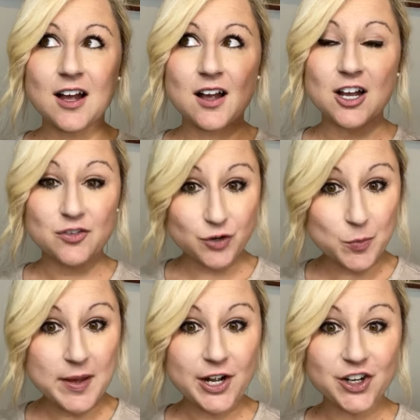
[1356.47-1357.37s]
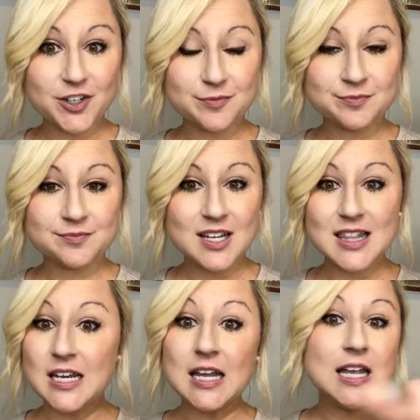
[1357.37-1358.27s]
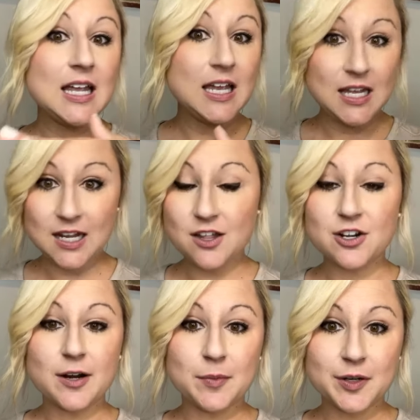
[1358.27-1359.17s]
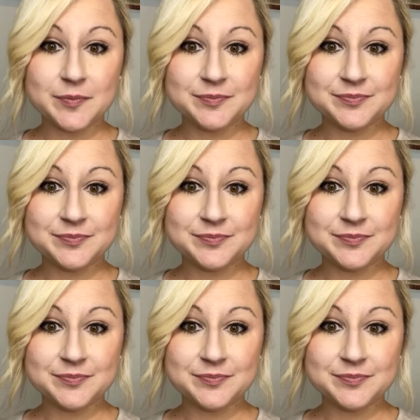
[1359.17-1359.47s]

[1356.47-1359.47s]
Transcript: convert better than any other number.